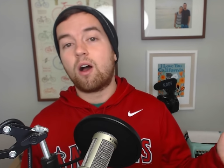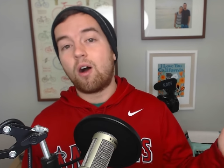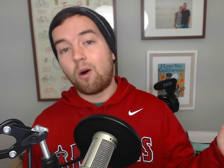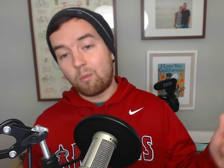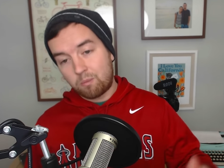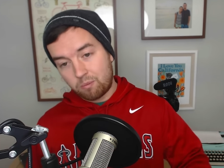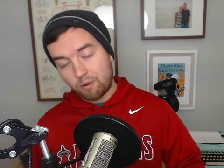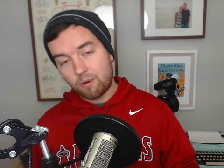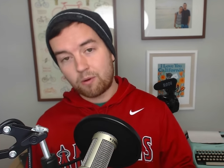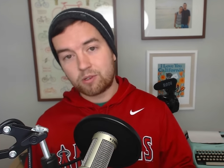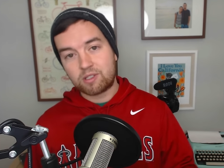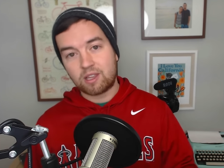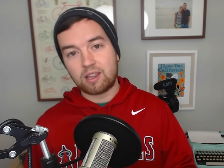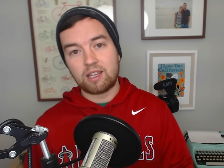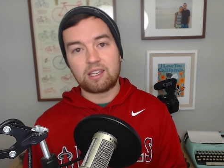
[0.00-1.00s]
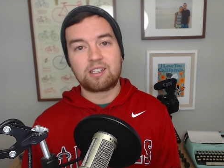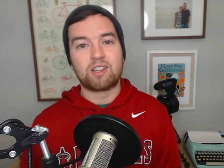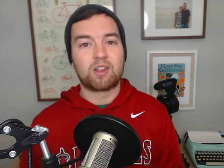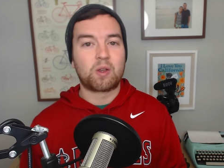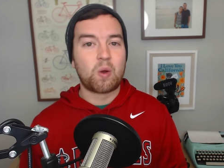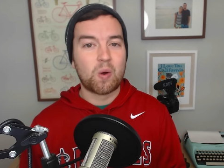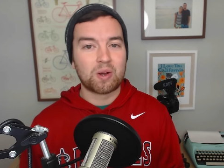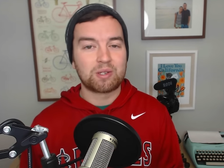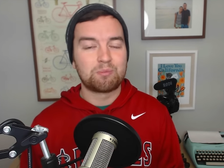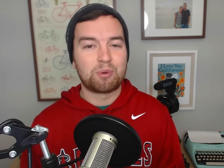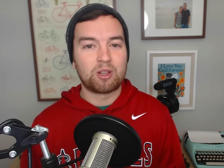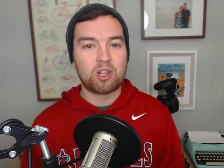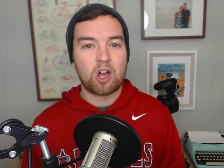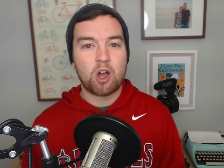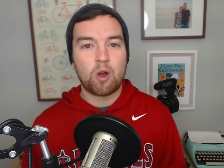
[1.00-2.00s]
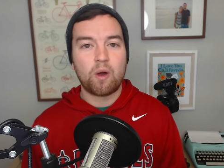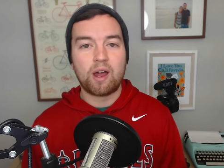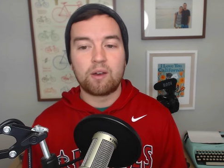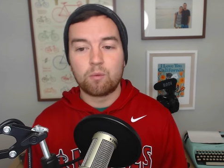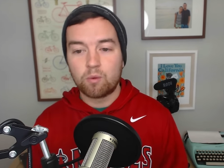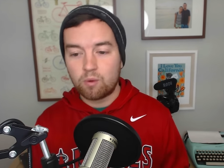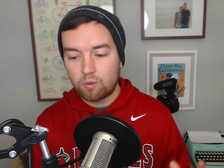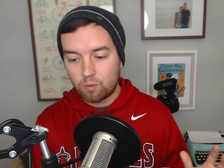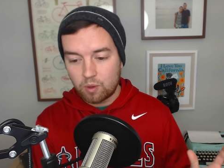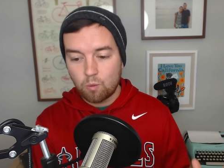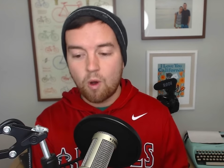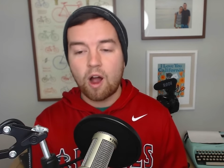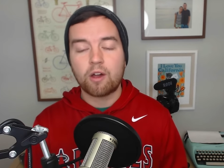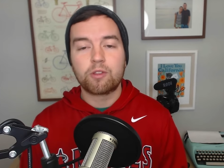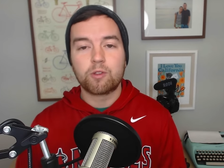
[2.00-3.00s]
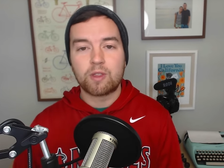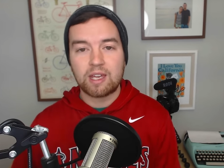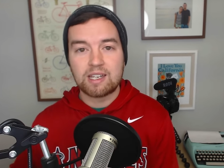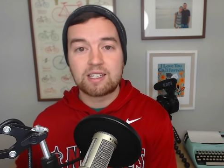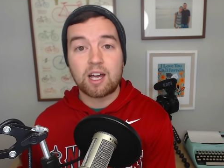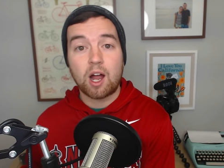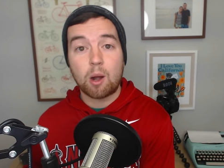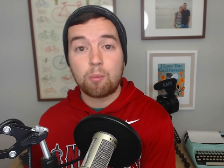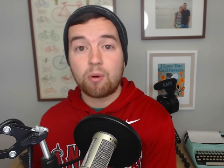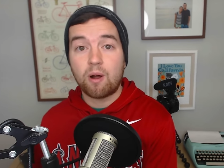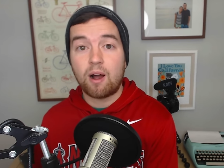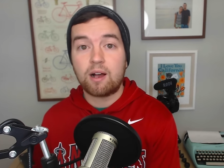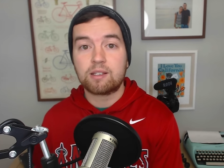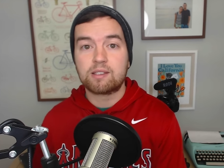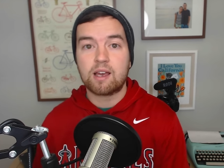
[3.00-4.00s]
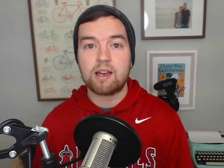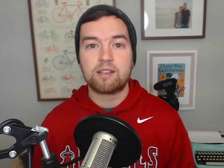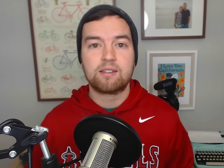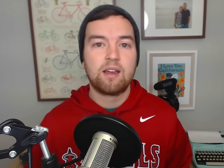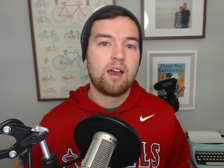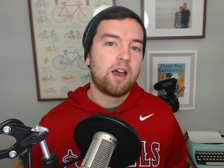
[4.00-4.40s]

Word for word: I'll post the link to the course below, and we'll, we walk through the entire process